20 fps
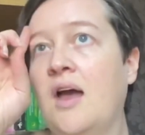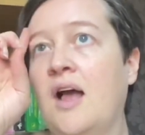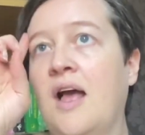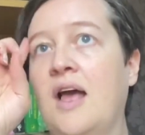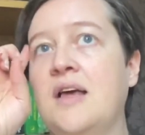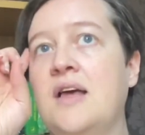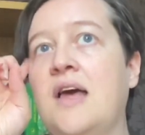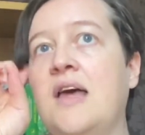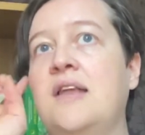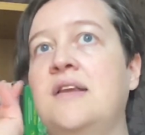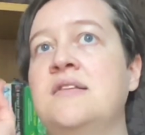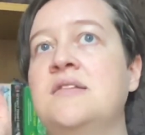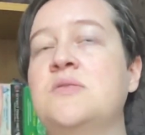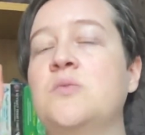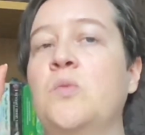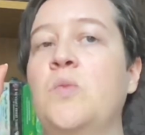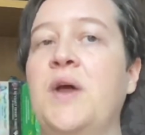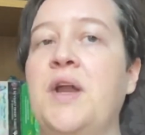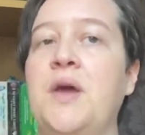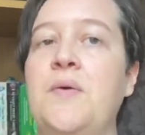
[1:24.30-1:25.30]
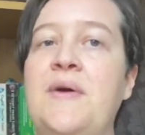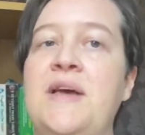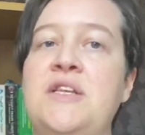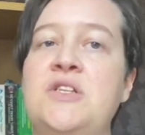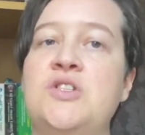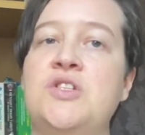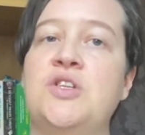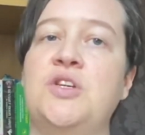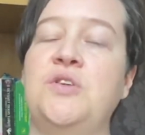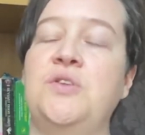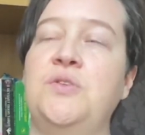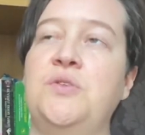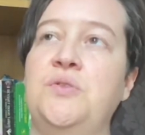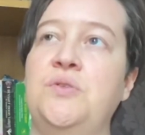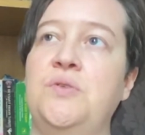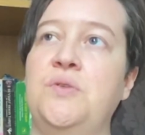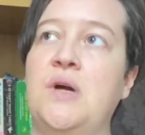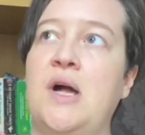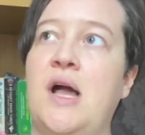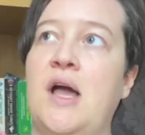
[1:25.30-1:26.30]
And when I went
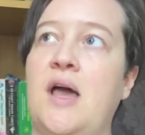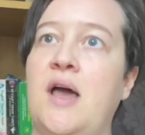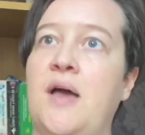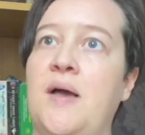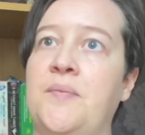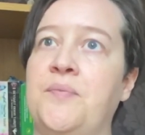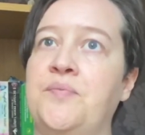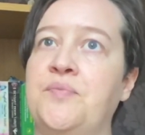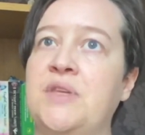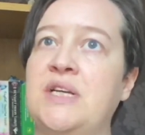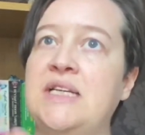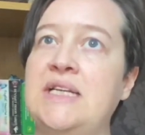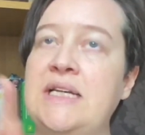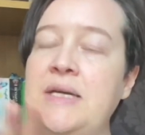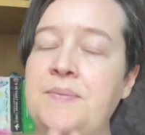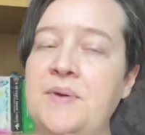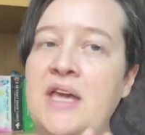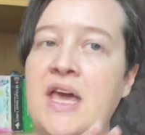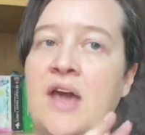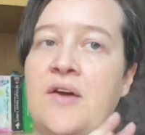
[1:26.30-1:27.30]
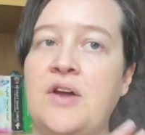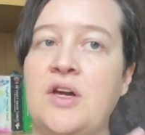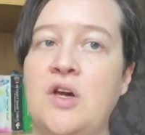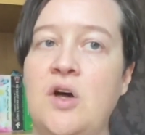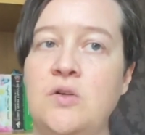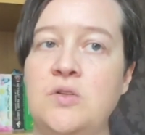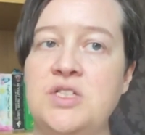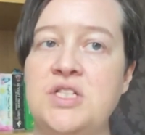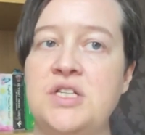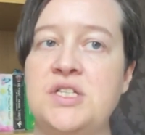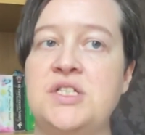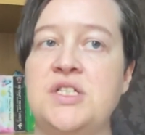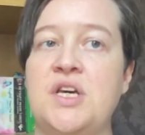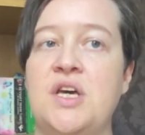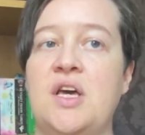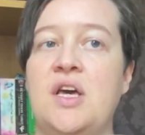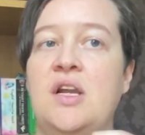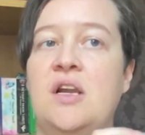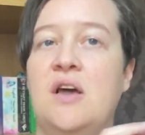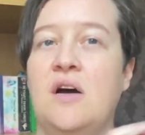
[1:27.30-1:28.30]
to Leaping Hare in
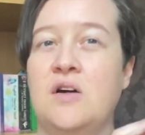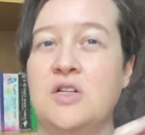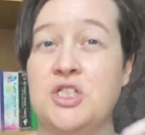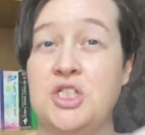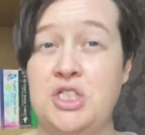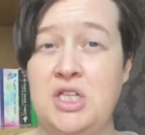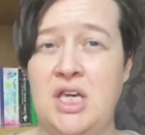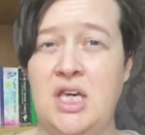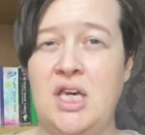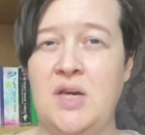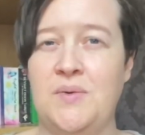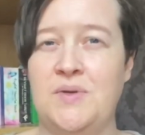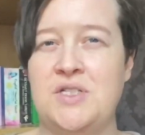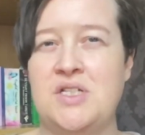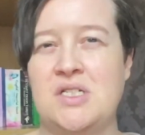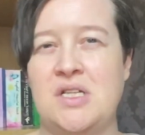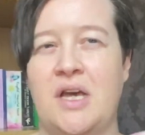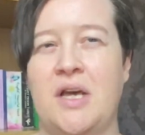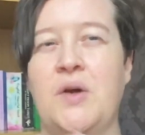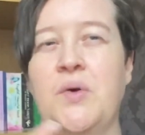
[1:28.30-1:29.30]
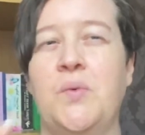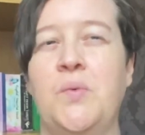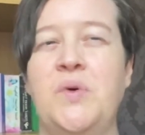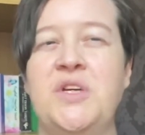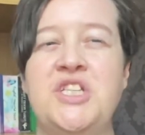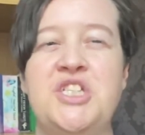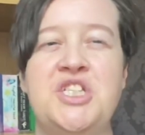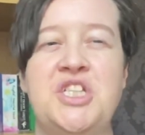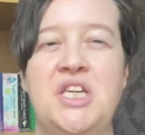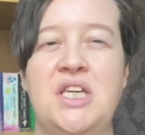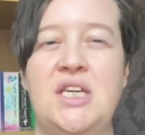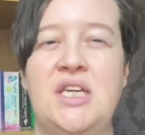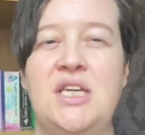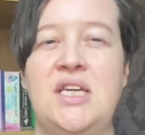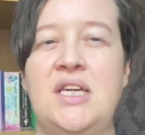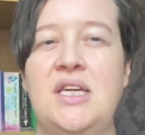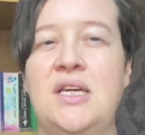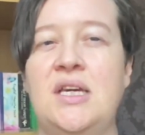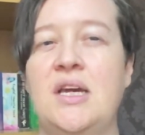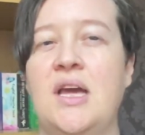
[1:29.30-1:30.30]
Colchester last year, which is like a
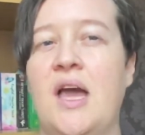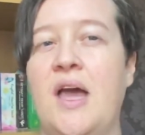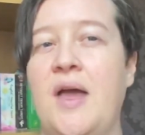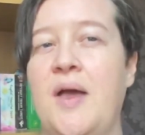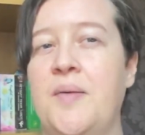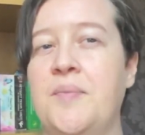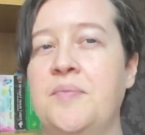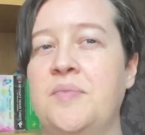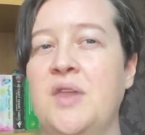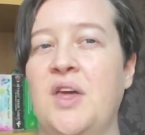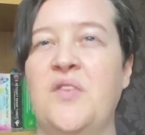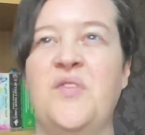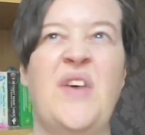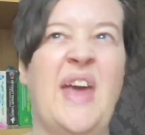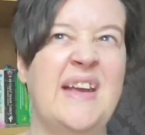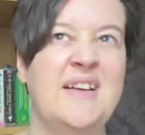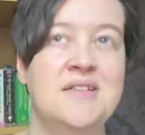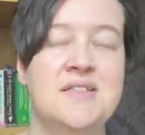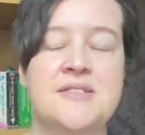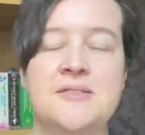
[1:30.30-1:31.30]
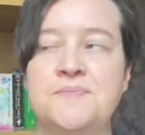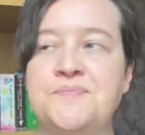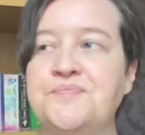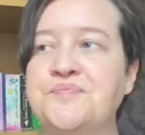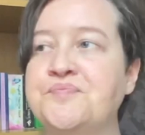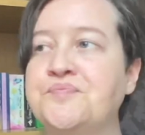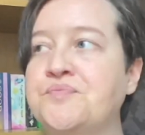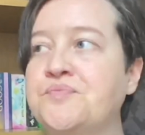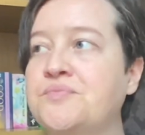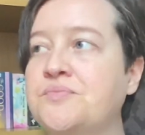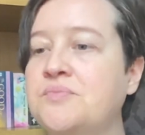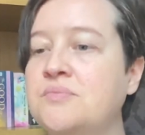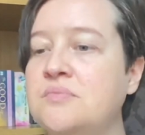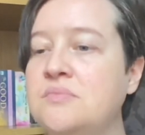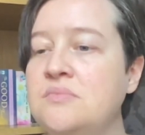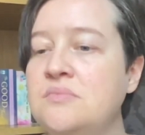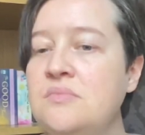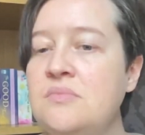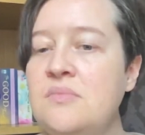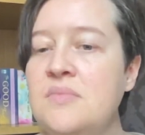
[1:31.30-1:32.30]
witchy event,
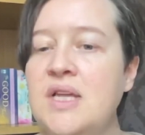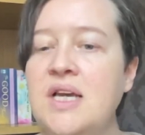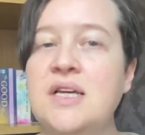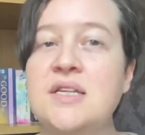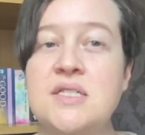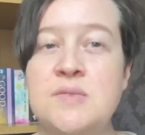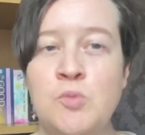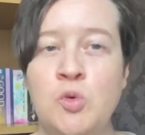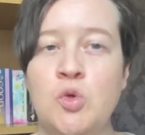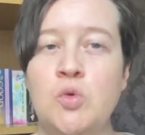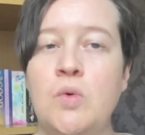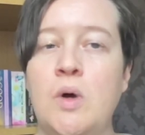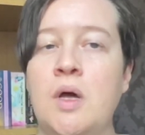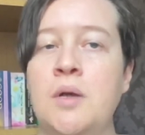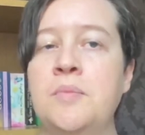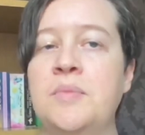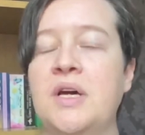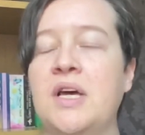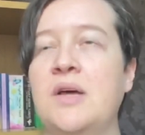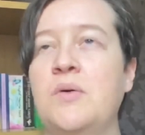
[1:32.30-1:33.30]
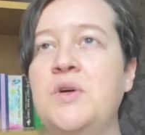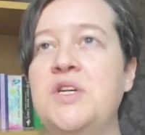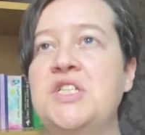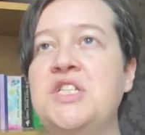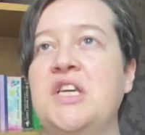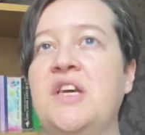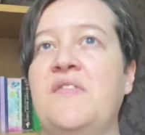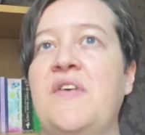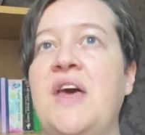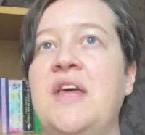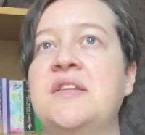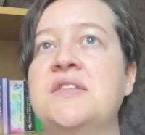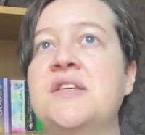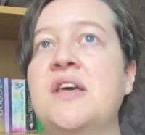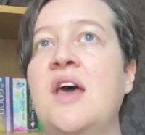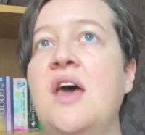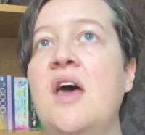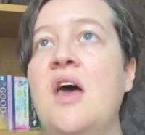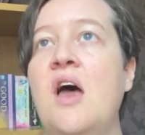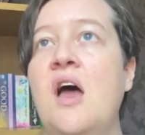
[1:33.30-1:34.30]
a small one, but a witchy event,
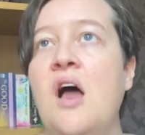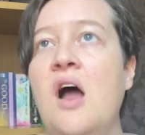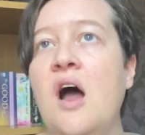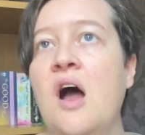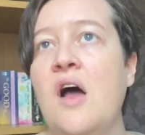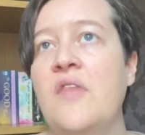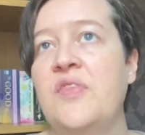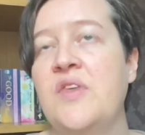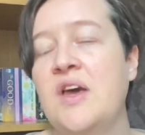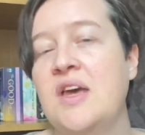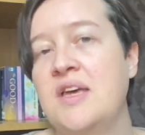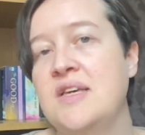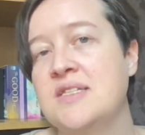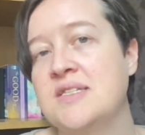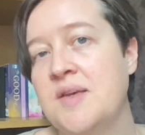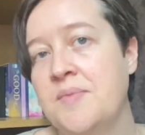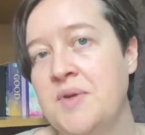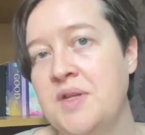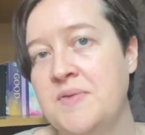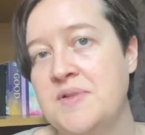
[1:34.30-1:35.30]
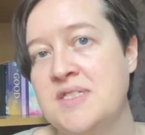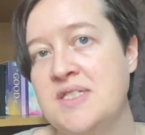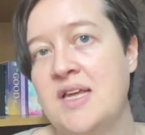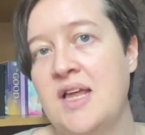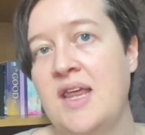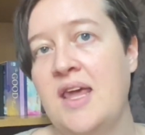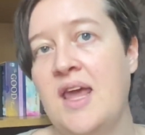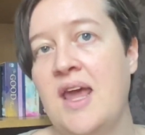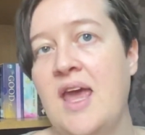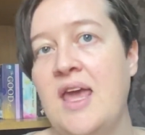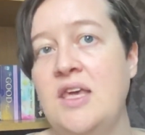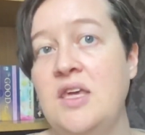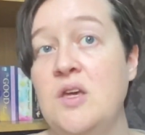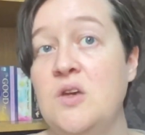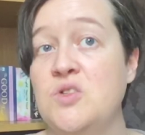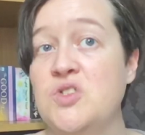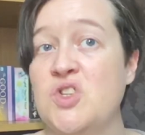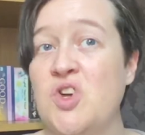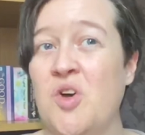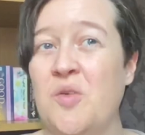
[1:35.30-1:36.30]
somebody was selling a
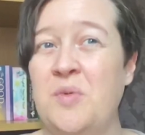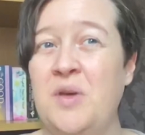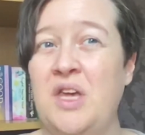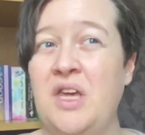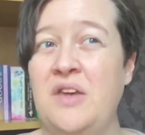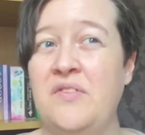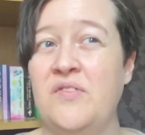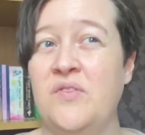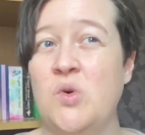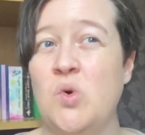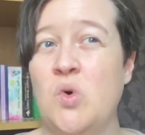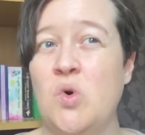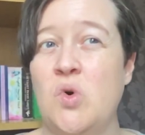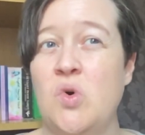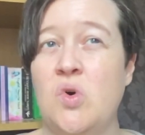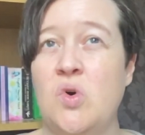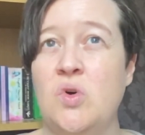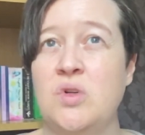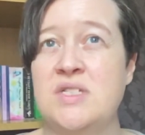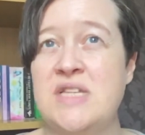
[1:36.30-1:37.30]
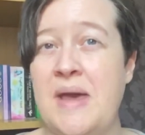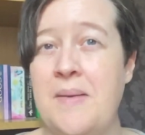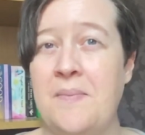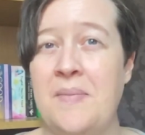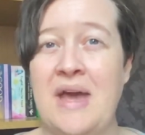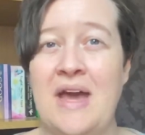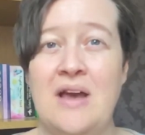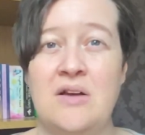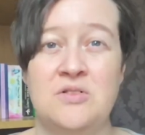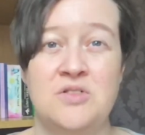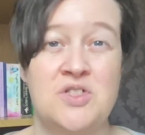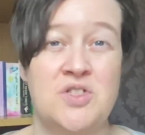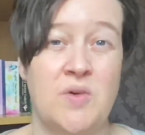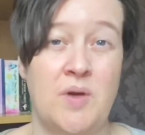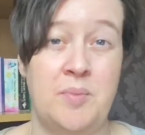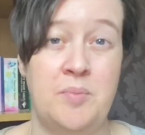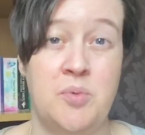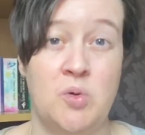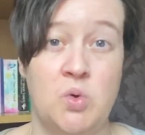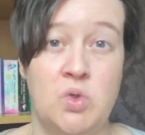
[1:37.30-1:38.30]
used copy for £10, so
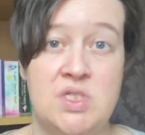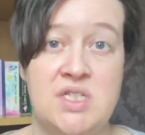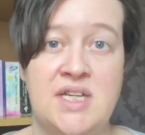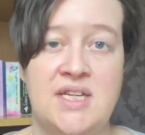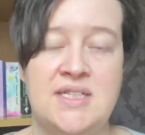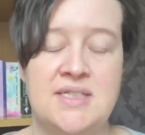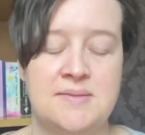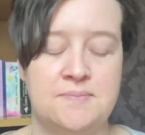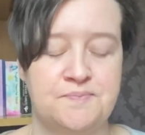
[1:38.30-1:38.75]
I bought it.